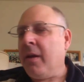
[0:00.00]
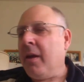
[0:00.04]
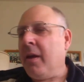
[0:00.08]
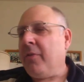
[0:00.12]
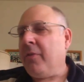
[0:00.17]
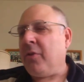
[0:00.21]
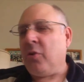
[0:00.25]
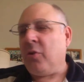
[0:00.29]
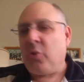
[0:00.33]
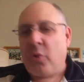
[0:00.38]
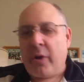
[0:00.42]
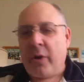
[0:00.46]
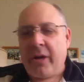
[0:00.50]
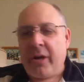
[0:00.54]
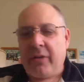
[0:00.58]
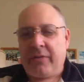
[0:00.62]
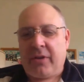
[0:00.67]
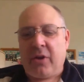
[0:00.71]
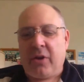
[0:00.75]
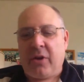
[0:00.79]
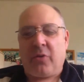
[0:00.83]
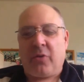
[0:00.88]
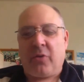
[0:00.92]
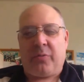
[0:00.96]

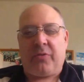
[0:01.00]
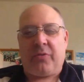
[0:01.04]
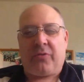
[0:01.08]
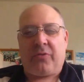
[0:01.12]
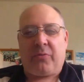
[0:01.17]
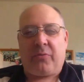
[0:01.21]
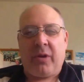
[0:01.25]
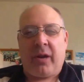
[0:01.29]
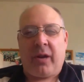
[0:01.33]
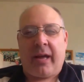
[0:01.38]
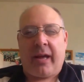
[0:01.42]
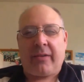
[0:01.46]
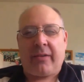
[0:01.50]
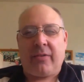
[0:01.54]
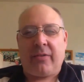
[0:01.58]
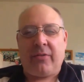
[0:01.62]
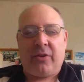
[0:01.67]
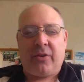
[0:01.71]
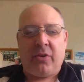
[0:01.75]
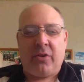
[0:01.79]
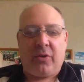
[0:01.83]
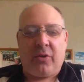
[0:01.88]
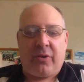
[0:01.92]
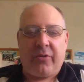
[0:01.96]
loyalty oath with the Screen
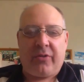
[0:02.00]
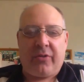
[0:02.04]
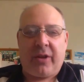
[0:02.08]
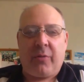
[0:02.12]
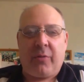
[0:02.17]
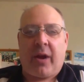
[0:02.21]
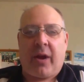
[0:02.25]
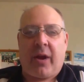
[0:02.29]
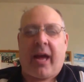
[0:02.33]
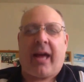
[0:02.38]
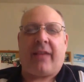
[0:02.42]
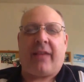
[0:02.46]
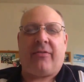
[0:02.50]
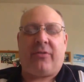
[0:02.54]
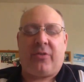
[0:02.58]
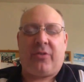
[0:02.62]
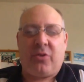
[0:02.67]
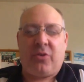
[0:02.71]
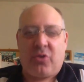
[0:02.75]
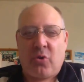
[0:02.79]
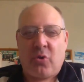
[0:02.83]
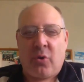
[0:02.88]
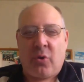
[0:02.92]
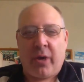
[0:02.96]
Actors Guild, because they were asked
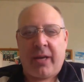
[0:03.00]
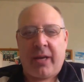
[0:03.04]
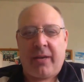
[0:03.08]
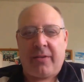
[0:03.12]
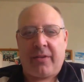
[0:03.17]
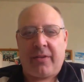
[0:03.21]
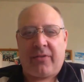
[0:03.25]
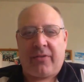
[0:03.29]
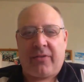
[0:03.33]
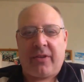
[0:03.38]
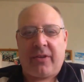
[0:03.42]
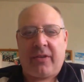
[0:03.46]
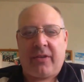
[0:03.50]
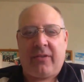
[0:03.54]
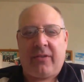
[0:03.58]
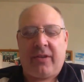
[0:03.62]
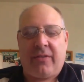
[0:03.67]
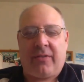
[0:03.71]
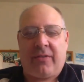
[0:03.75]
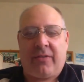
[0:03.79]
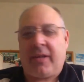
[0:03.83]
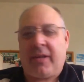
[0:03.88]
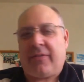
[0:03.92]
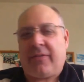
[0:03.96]
to join in the
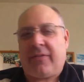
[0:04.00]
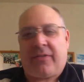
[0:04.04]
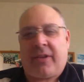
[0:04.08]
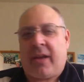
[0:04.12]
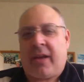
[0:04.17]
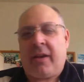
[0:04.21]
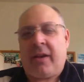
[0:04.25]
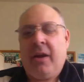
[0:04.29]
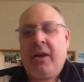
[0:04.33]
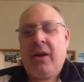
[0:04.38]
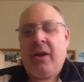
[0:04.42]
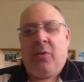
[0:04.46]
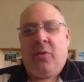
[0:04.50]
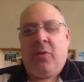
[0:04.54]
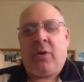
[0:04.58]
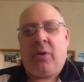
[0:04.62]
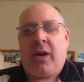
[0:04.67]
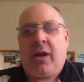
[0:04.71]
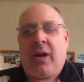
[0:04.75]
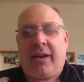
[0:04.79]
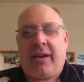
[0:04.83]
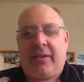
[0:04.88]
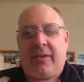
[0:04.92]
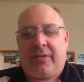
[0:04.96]
60s, and they said, we're
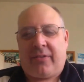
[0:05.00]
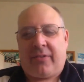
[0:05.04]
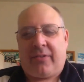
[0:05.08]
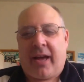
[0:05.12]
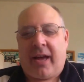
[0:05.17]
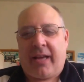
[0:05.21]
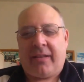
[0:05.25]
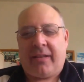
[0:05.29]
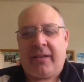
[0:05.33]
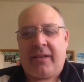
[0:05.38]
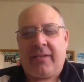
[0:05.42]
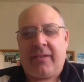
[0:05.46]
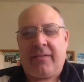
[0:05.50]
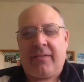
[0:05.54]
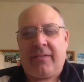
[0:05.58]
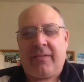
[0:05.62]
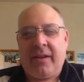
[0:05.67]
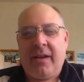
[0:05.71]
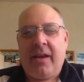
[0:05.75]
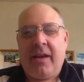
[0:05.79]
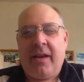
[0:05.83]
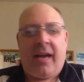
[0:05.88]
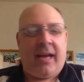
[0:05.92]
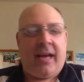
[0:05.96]
not going to sign
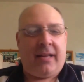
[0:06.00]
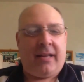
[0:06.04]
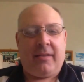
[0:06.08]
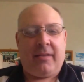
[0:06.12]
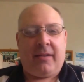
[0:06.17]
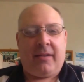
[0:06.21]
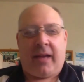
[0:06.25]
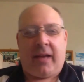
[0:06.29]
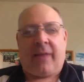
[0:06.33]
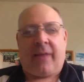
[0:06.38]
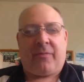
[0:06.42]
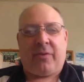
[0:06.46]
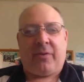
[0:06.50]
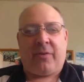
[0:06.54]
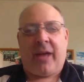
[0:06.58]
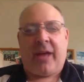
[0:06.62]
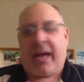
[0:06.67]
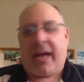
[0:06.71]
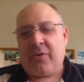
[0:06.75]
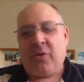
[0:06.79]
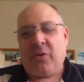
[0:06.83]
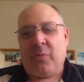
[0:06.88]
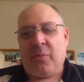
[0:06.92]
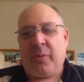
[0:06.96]
this. And after
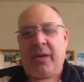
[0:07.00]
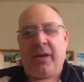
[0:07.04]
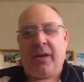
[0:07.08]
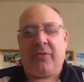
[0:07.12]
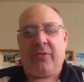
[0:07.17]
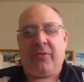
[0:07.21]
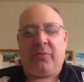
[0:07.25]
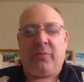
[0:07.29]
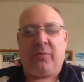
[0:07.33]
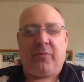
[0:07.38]
that, nobody else was